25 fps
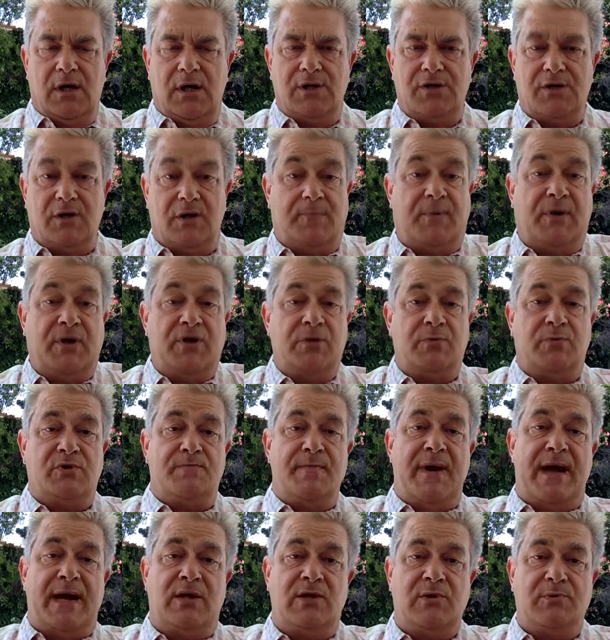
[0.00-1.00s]
So the budget was
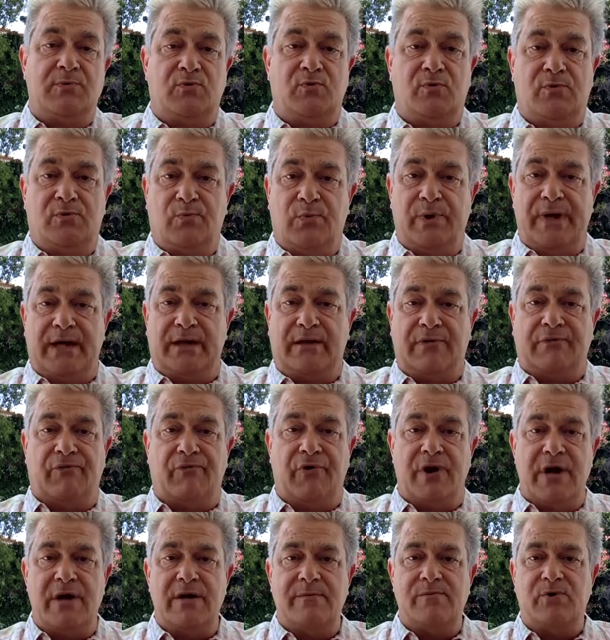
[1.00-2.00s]
manageable. We had the
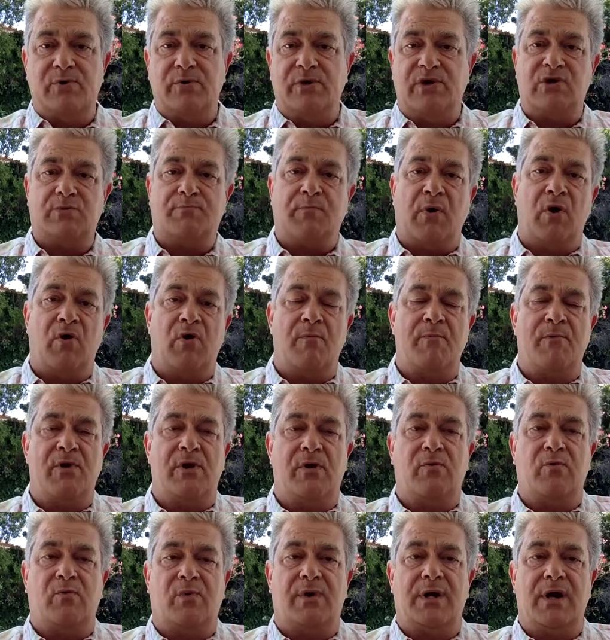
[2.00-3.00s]
freedom to
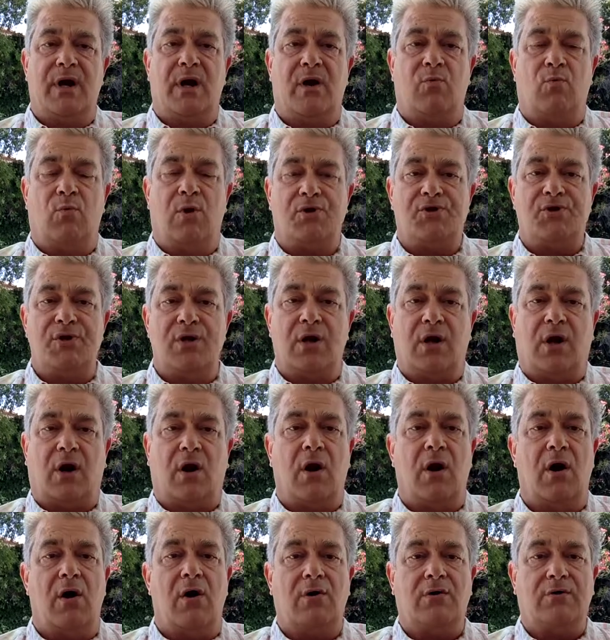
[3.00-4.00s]
experiment without watching the
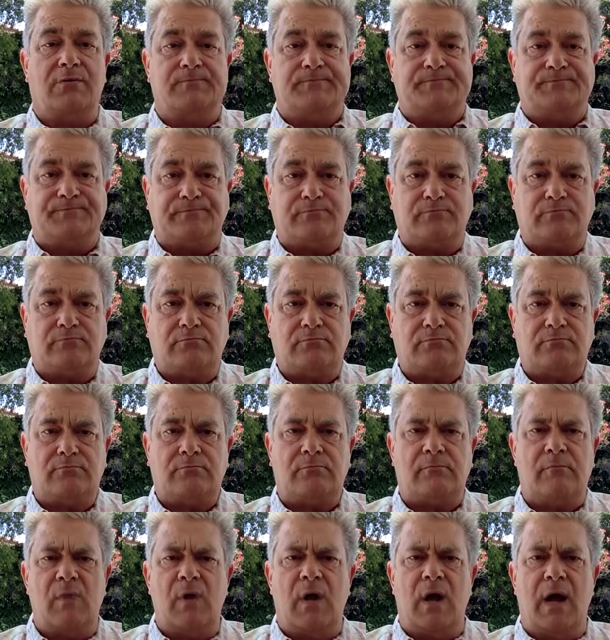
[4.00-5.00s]
clock,
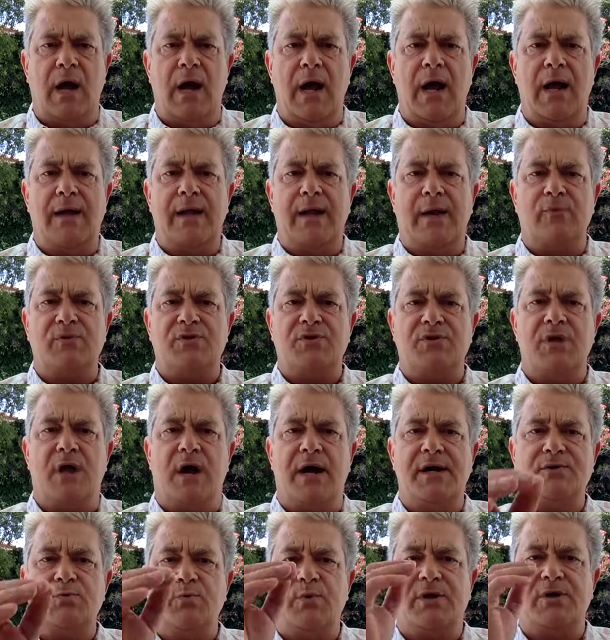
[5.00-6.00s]
and that was
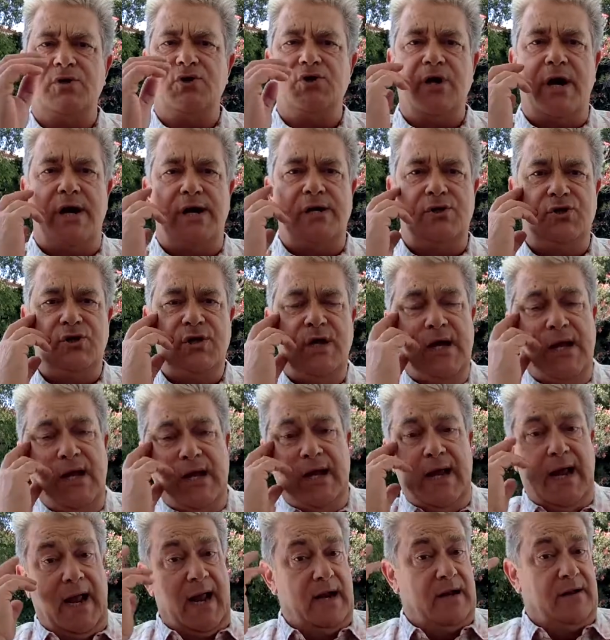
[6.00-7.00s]
nice. We could change
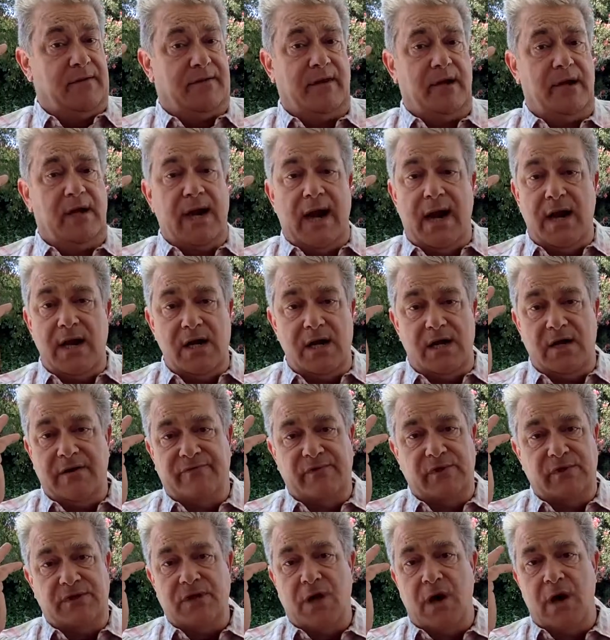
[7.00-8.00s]
anything at any
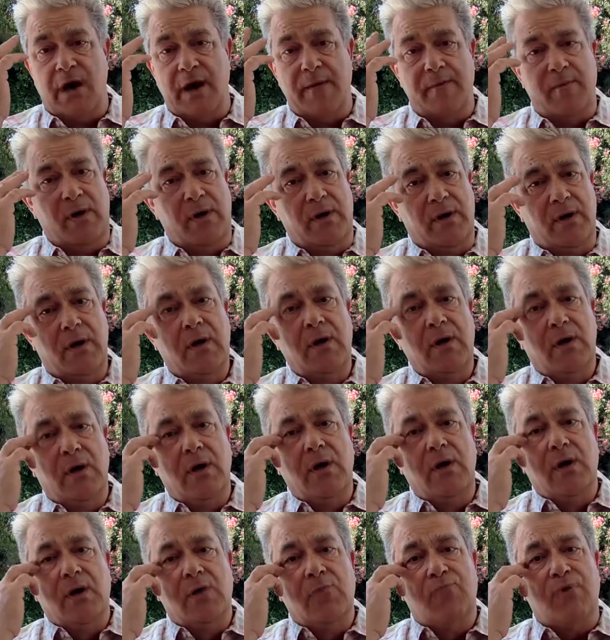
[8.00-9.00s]
given time.
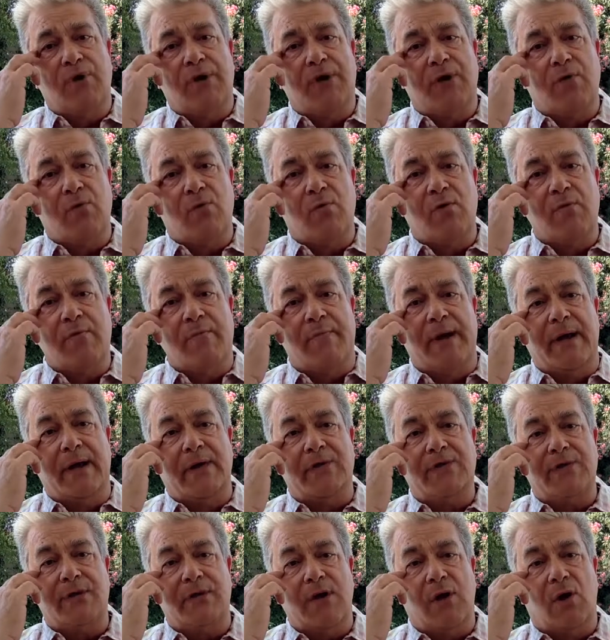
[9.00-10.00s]
Pretty cool compared
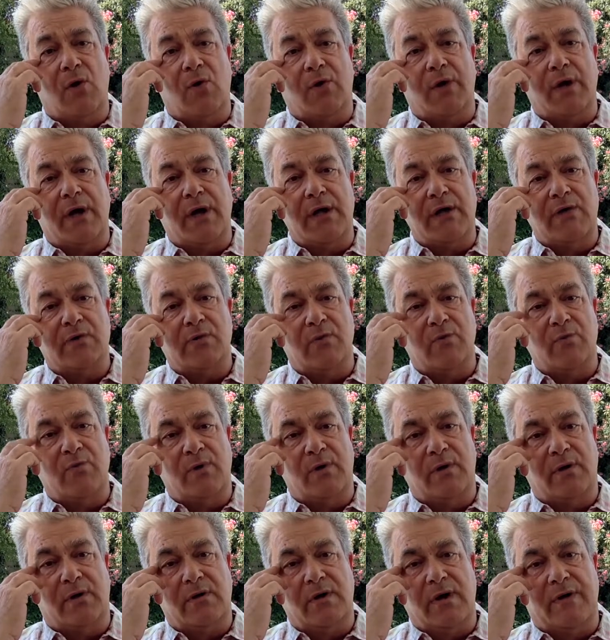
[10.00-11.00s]
to the old days when
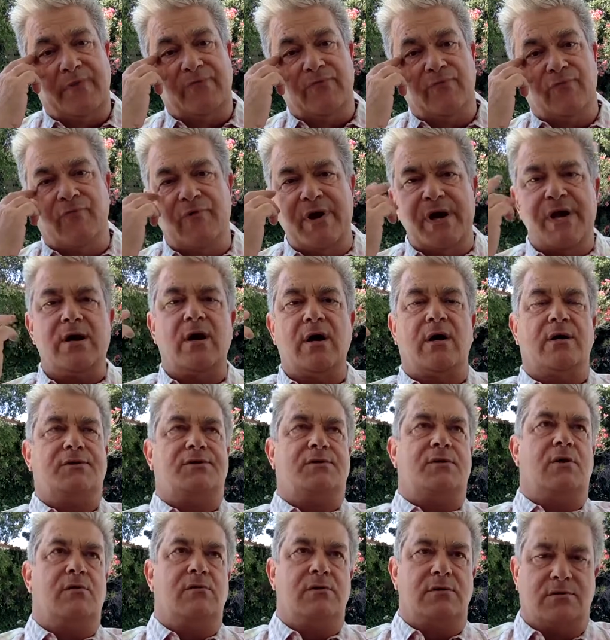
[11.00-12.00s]
we'd have to recut
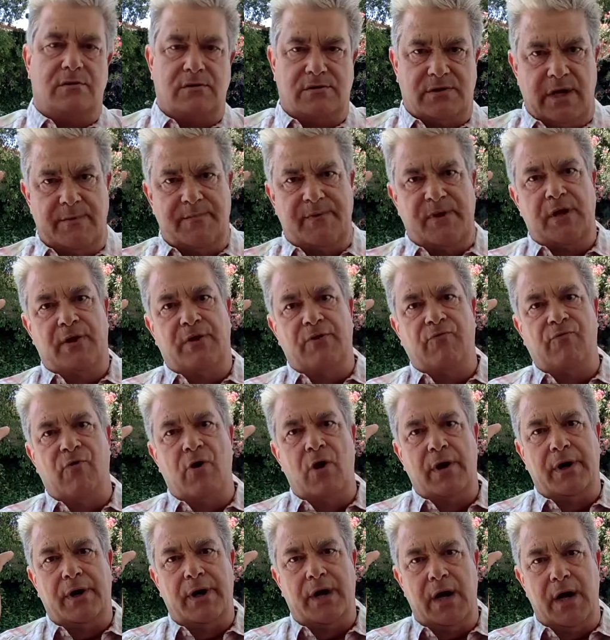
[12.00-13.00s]
songs because they'd be in the
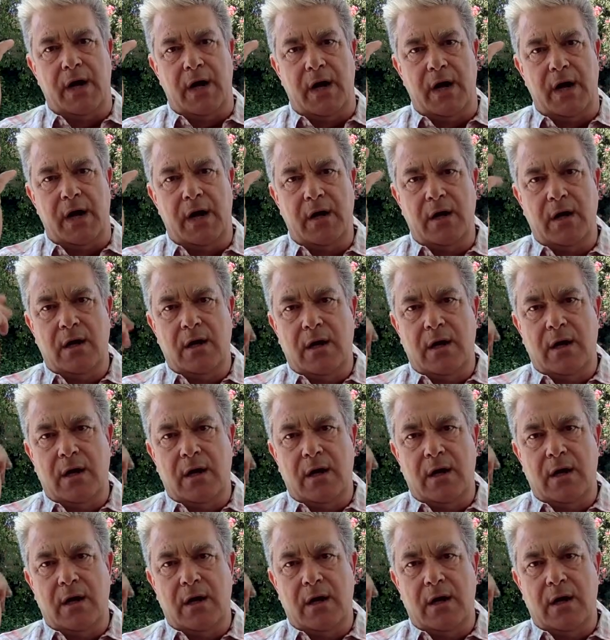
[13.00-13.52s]
wrong key.